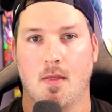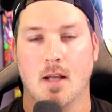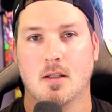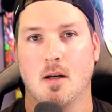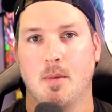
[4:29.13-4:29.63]
And
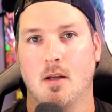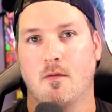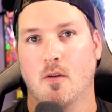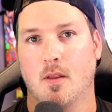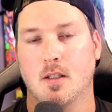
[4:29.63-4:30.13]
that's going to be it
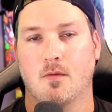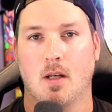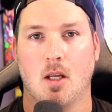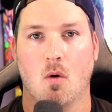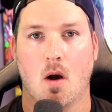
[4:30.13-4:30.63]
for this
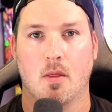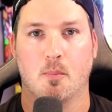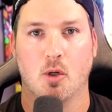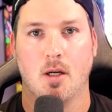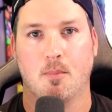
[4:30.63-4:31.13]
video on the
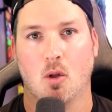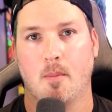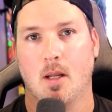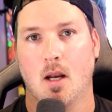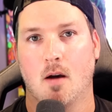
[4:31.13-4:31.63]

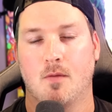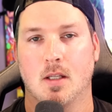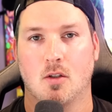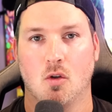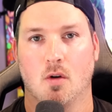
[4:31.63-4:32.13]
pre-deployment of
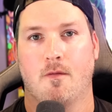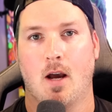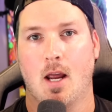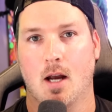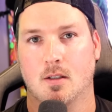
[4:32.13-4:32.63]
this
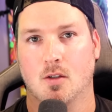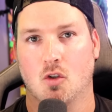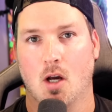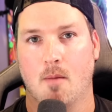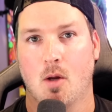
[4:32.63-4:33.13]
Unifi Access
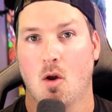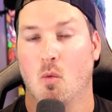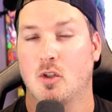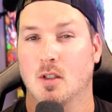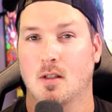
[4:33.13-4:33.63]
job,
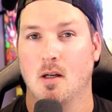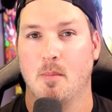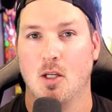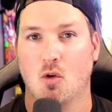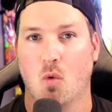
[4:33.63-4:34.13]
which is going to
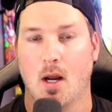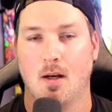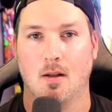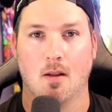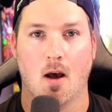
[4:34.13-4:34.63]
be
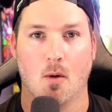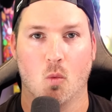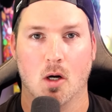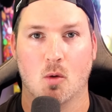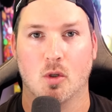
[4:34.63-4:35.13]
quite a lot of
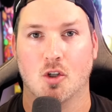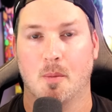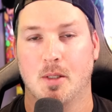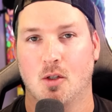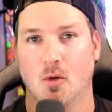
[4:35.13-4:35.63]
work, which
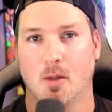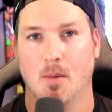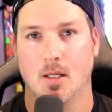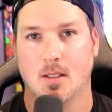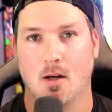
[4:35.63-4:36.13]
I'll be doing
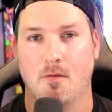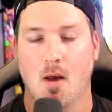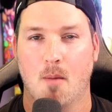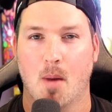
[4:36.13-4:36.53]
myself.